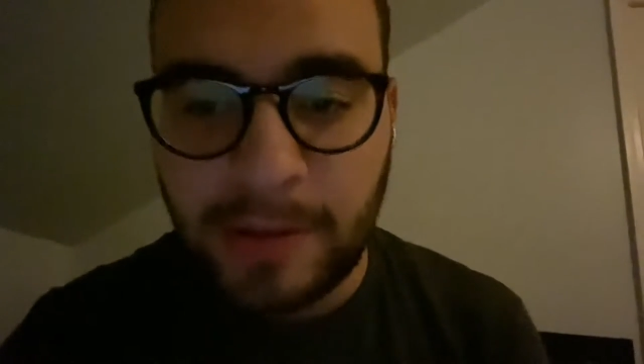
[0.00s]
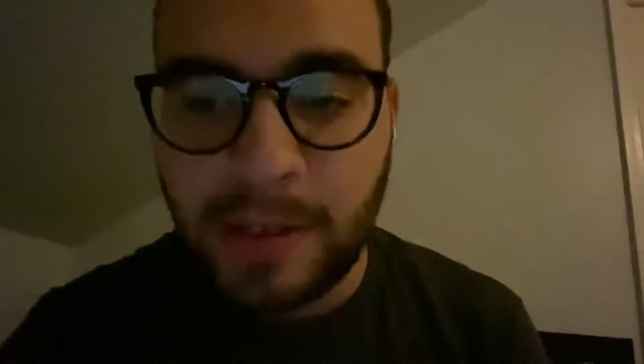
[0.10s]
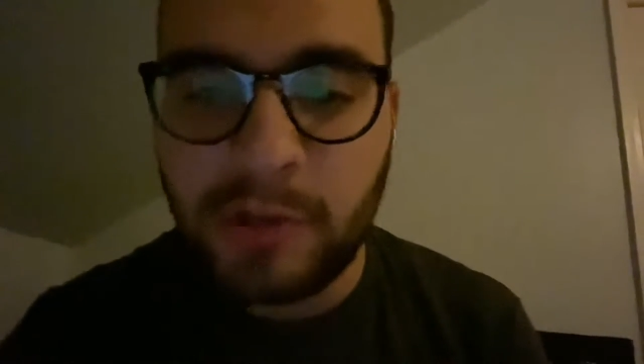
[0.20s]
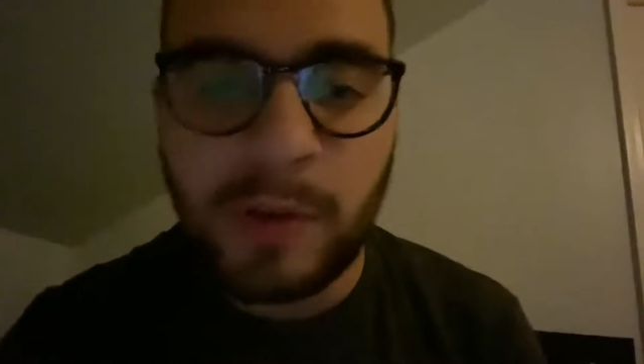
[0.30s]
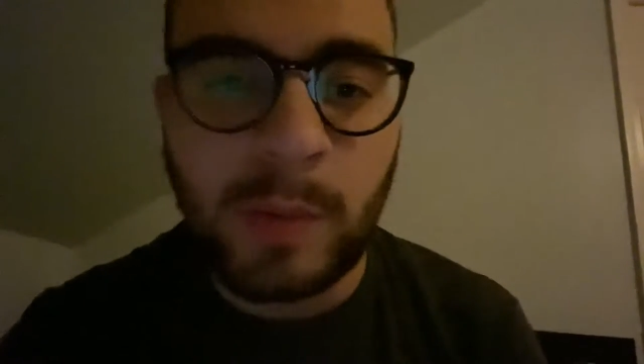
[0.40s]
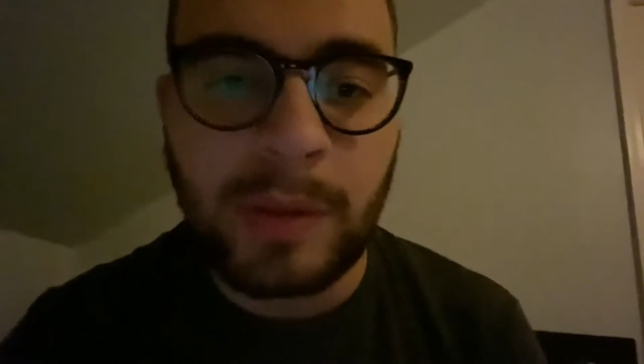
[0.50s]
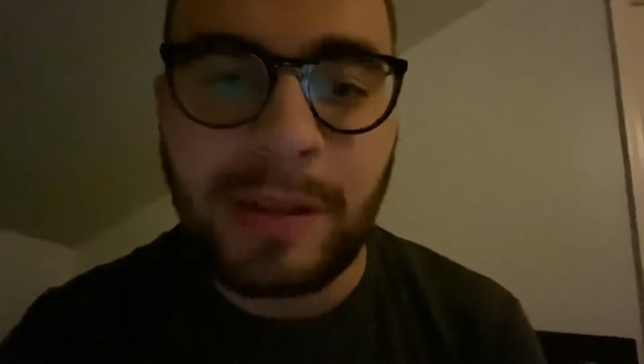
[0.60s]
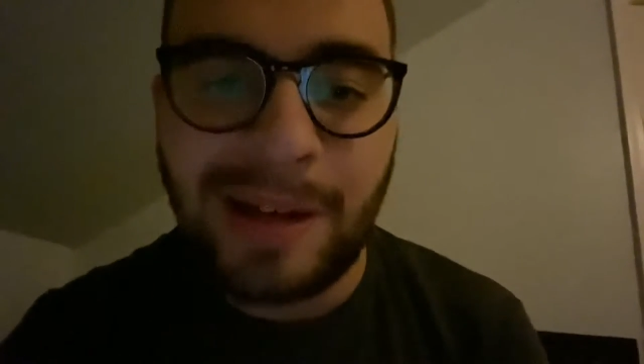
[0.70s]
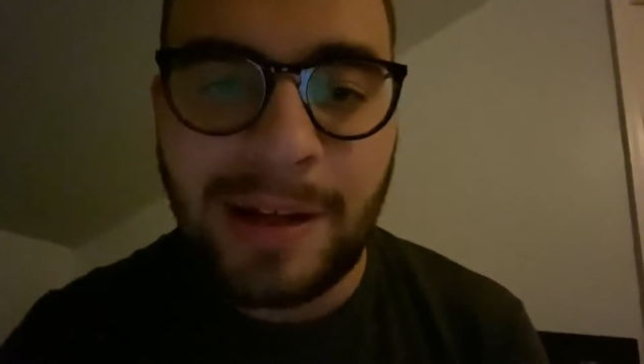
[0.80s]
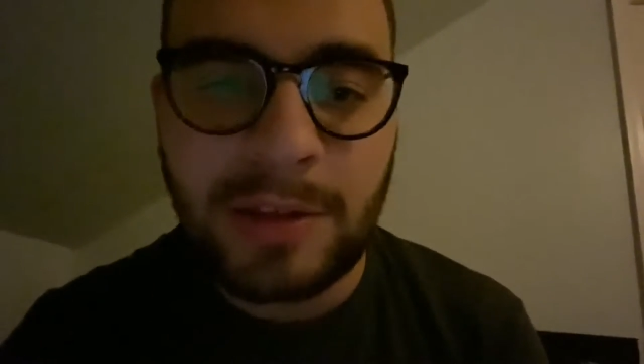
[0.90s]
The injury will
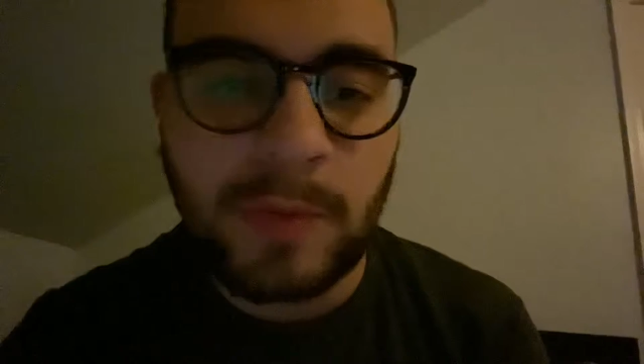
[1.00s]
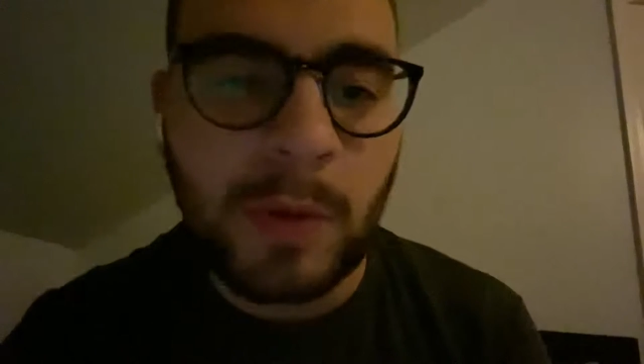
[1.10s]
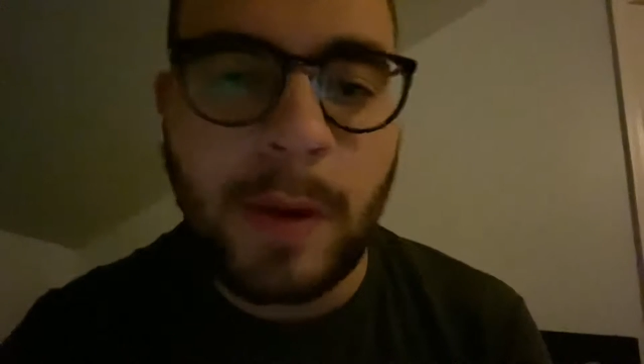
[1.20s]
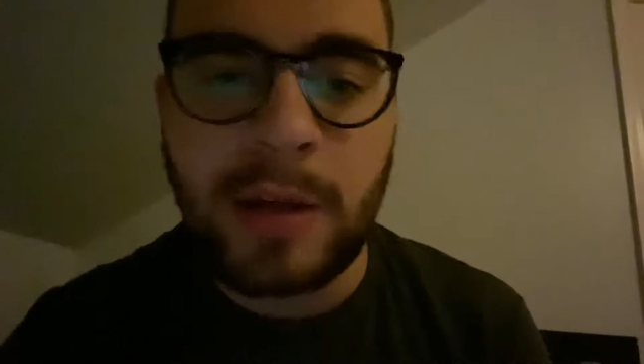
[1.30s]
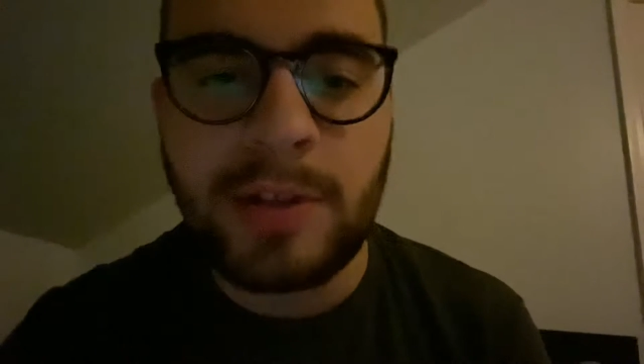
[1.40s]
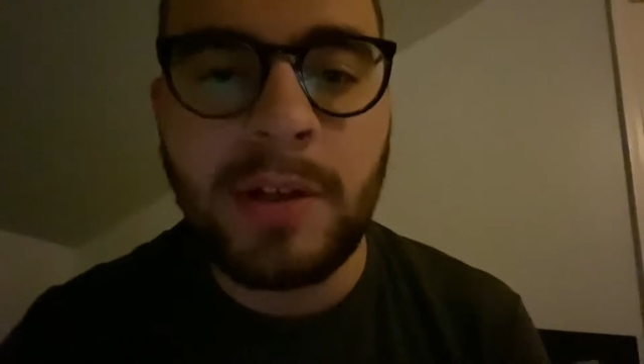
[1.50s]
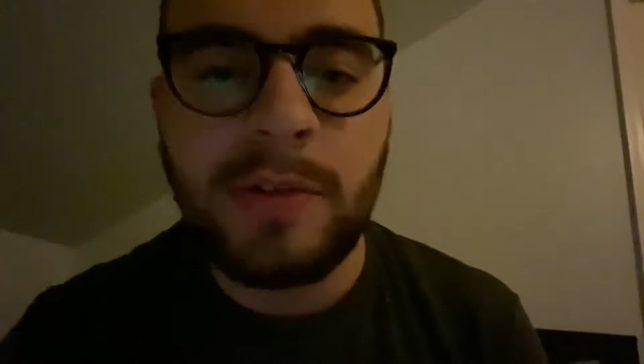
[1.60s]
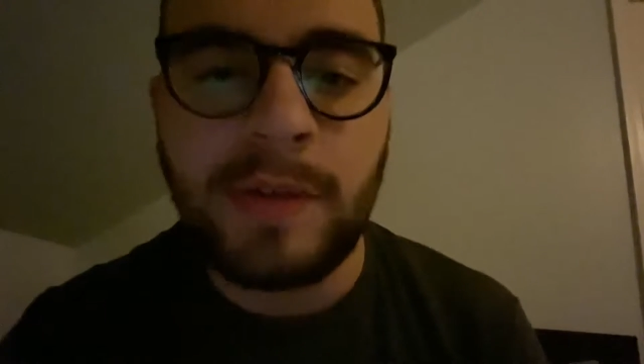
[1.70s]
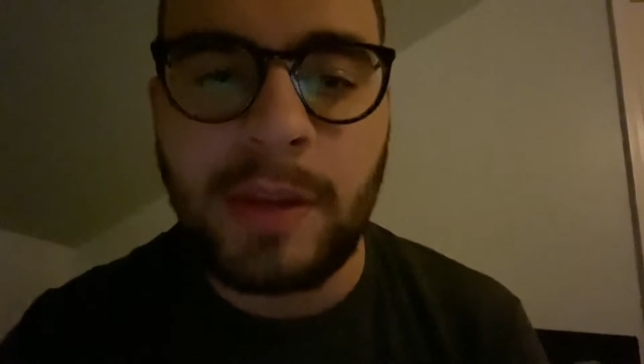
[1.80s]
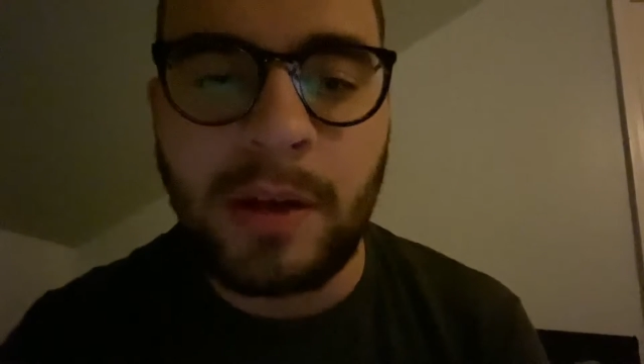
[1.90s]
not require
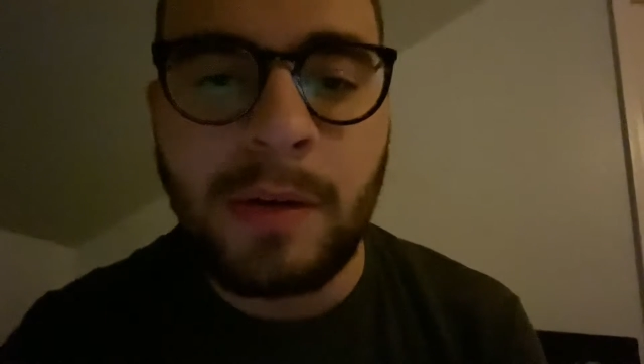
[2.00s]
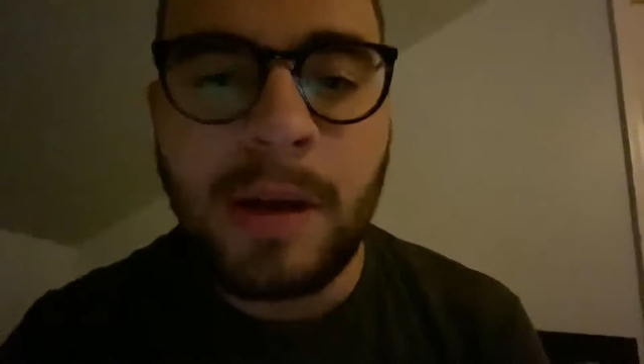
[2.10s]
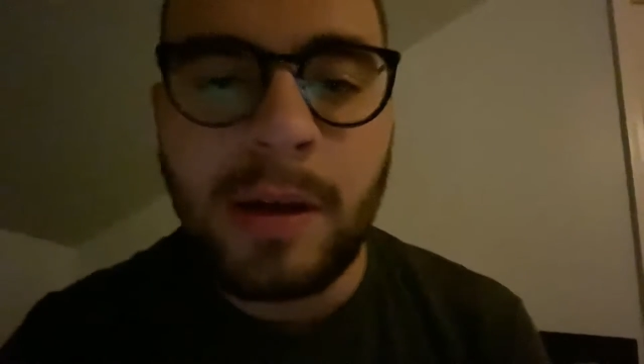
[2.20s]
surgery, though,